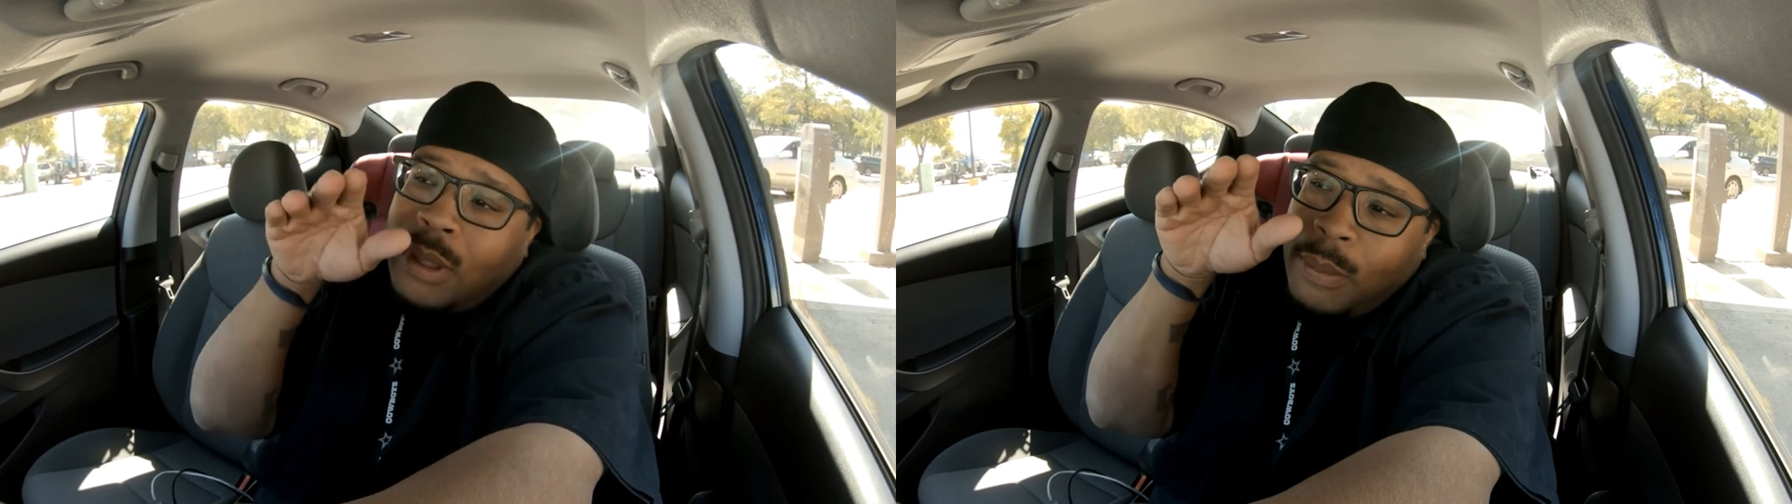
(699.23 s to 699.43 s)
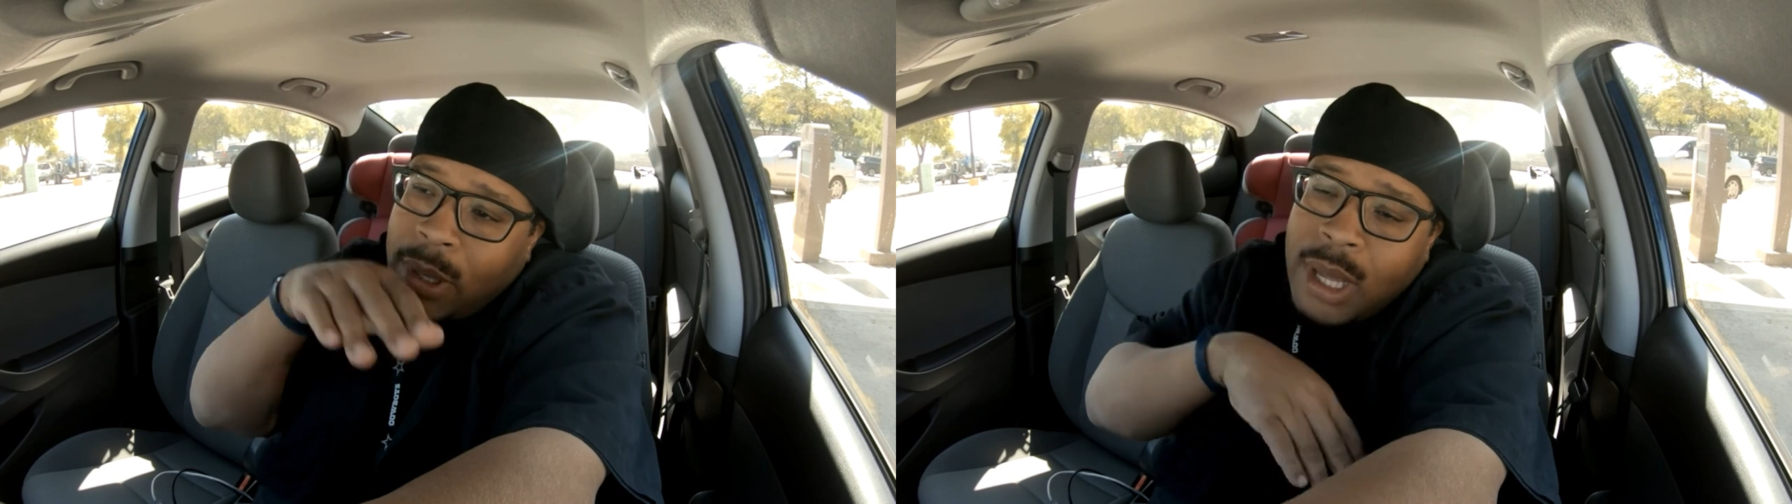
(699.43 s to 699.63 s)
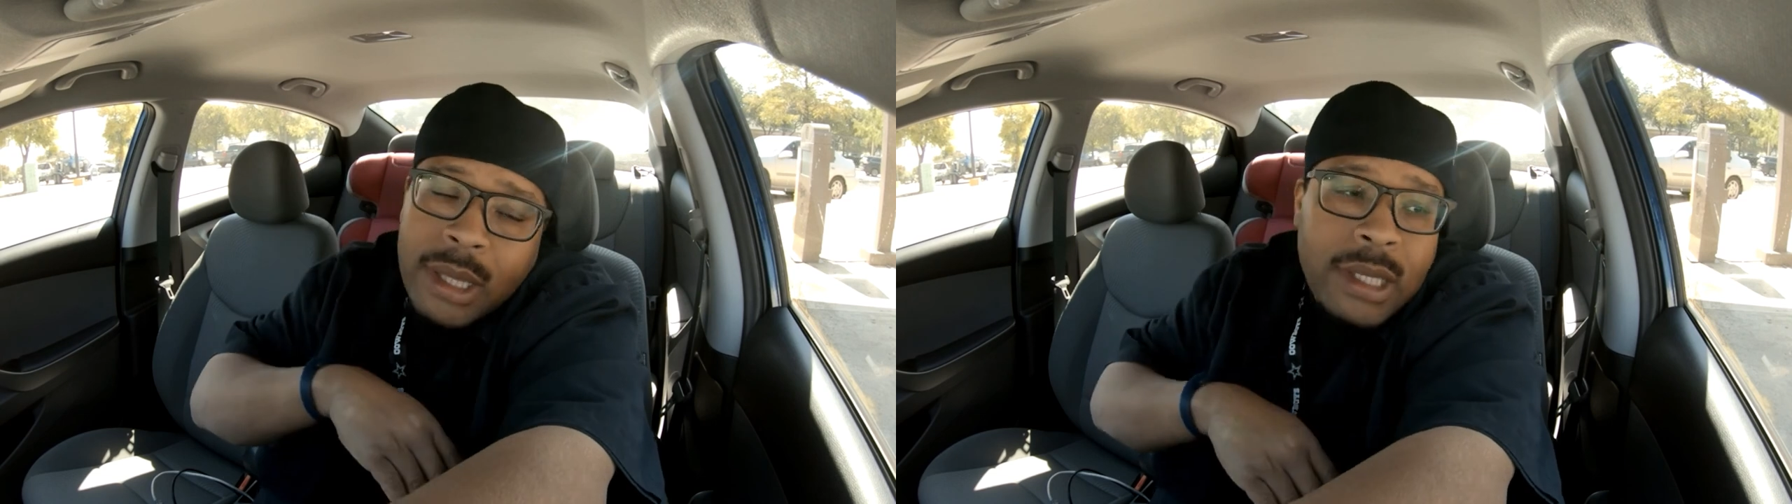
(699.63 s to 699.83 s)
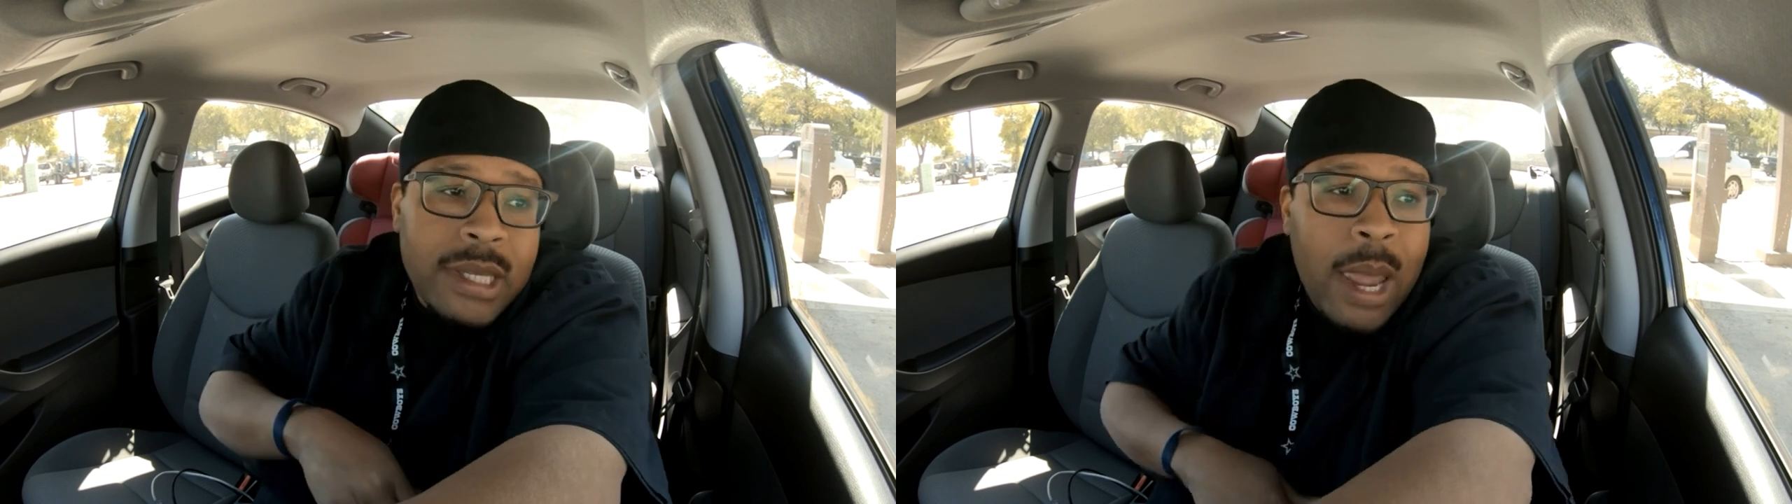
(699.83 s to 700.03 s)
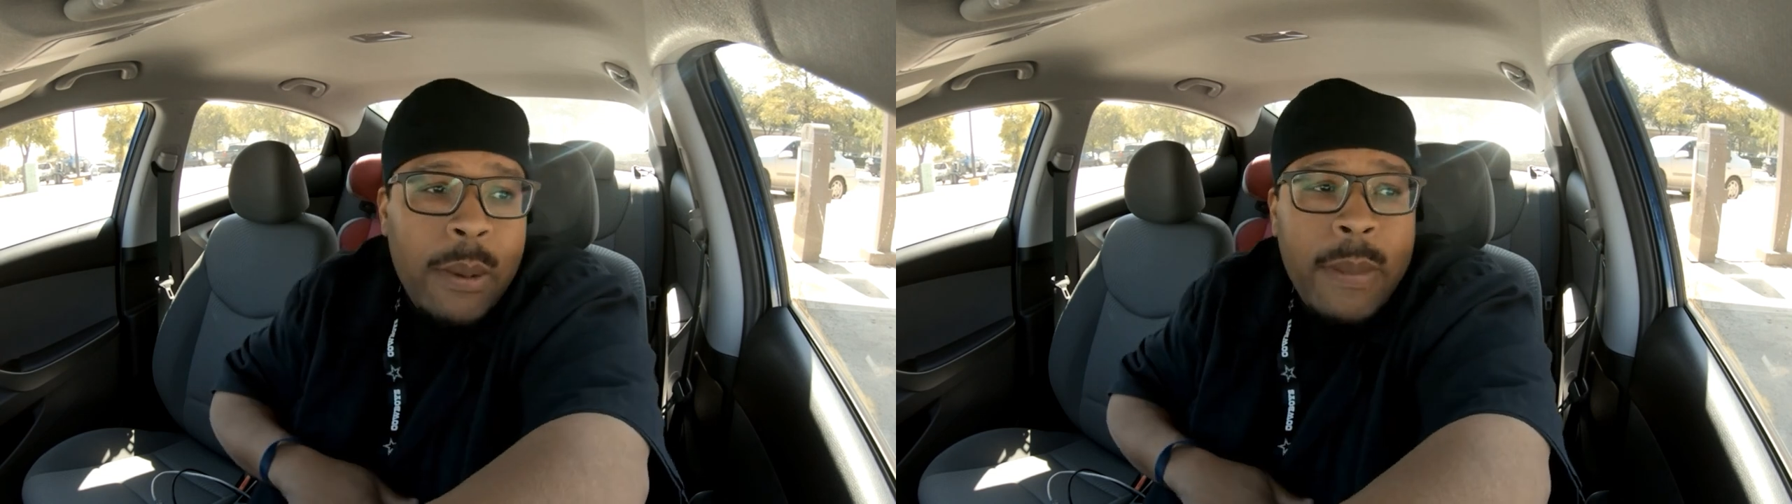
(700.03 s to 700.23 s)
I'm gonna cut
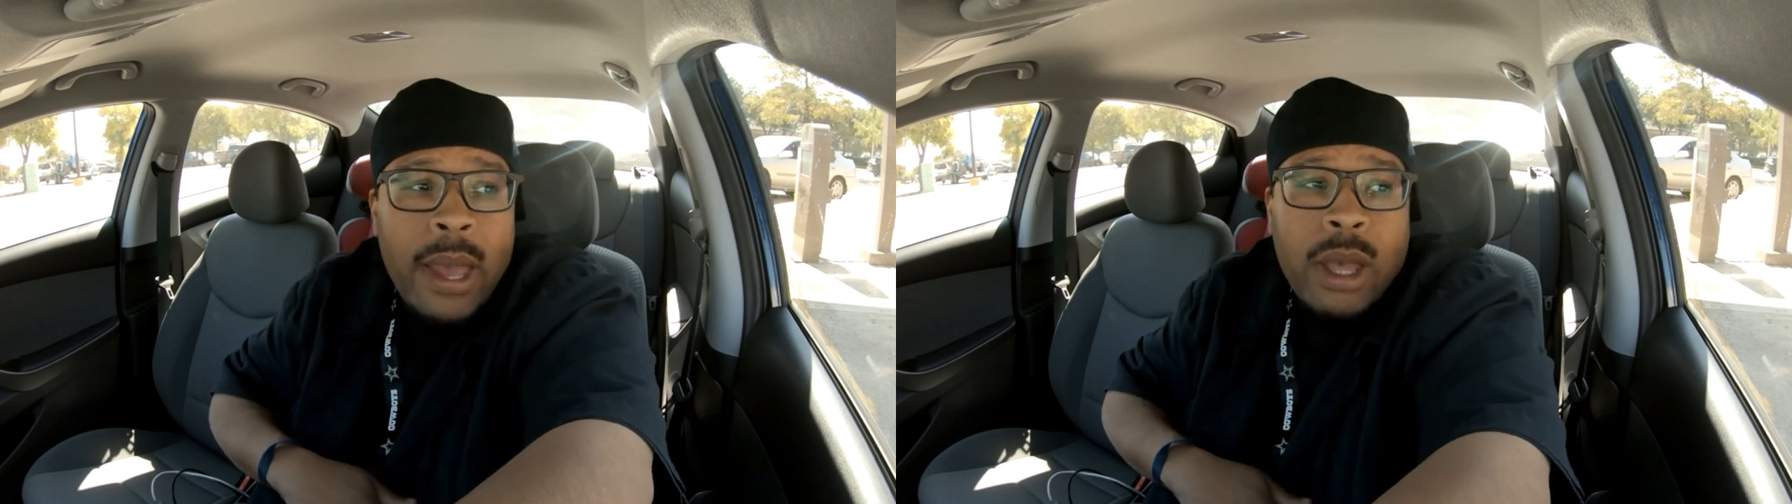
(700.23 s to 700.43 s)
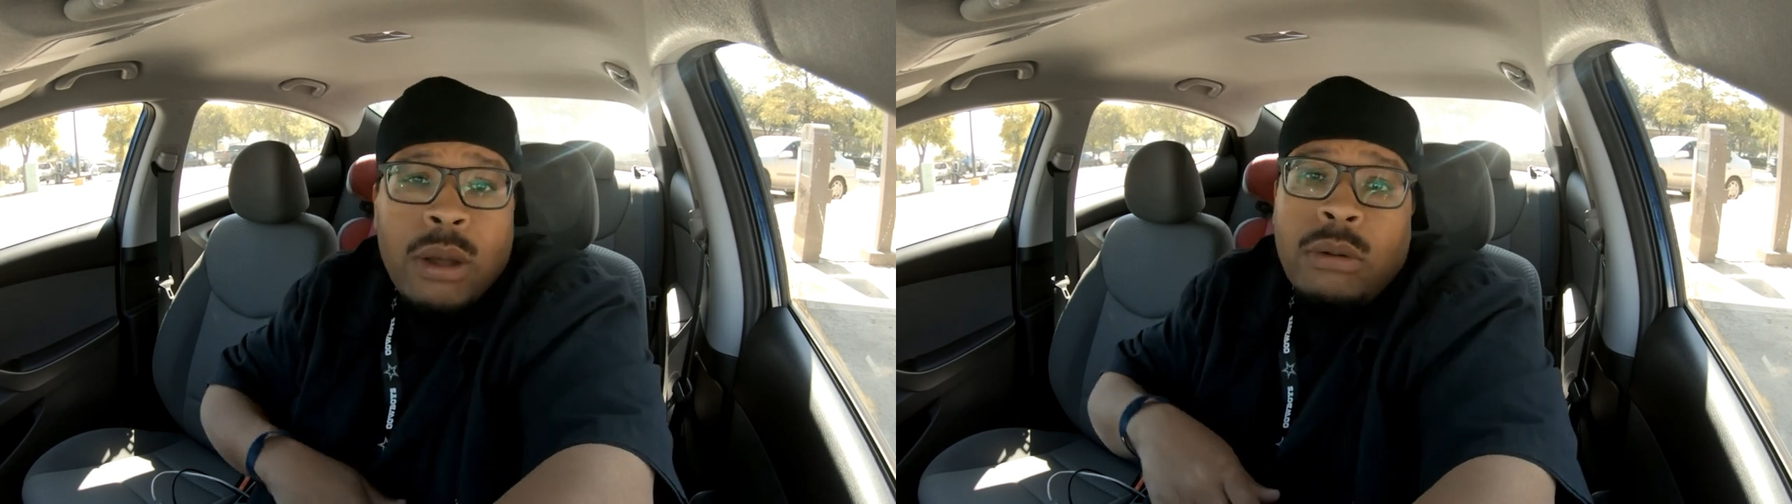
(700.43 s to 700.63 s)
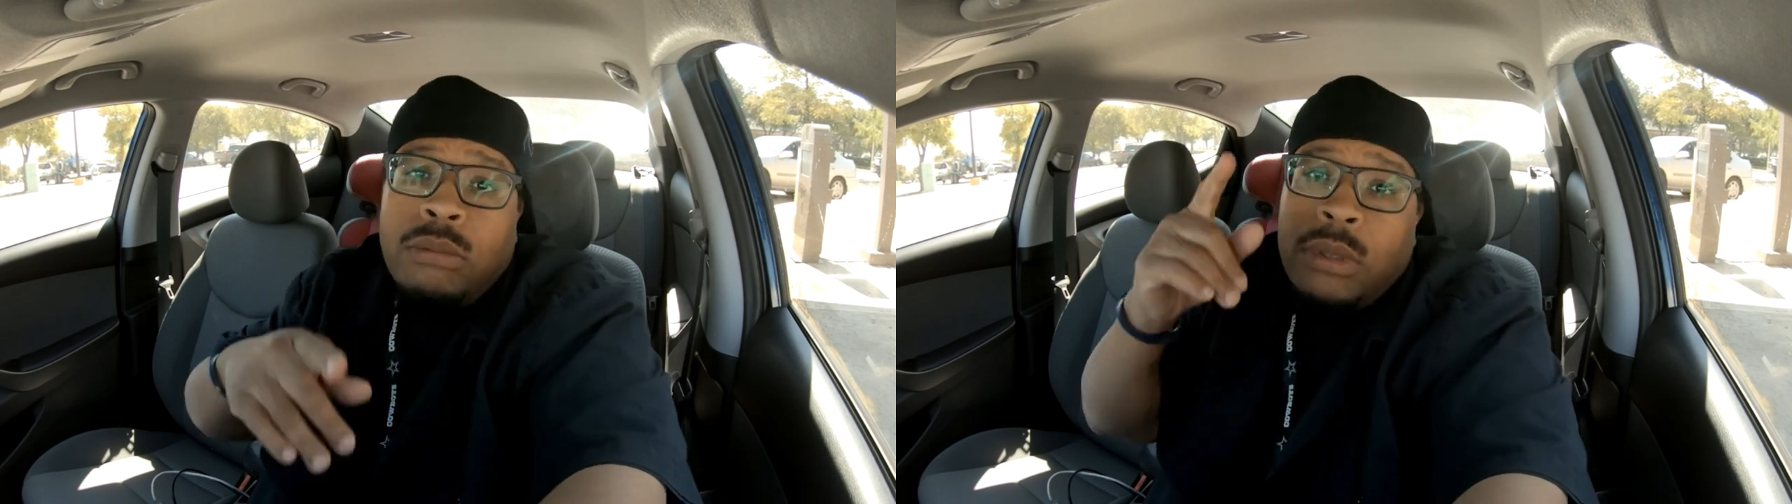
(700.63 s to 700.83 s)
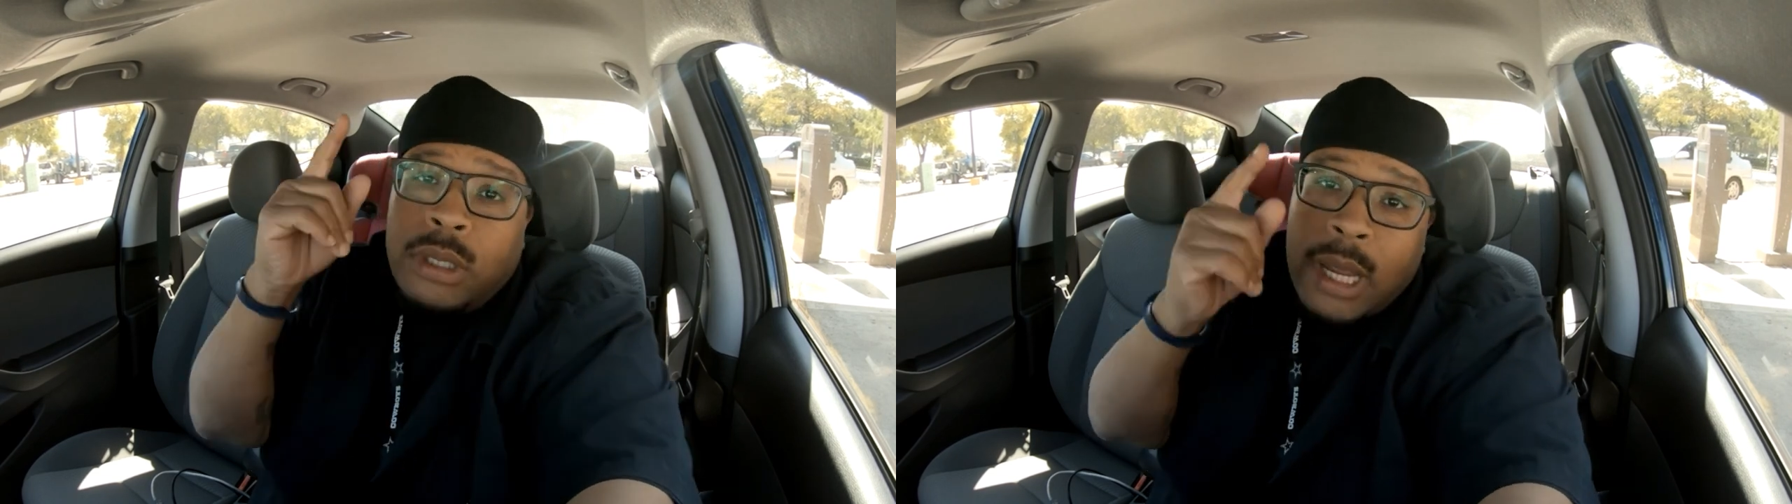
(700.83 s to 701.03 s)
this camera back on.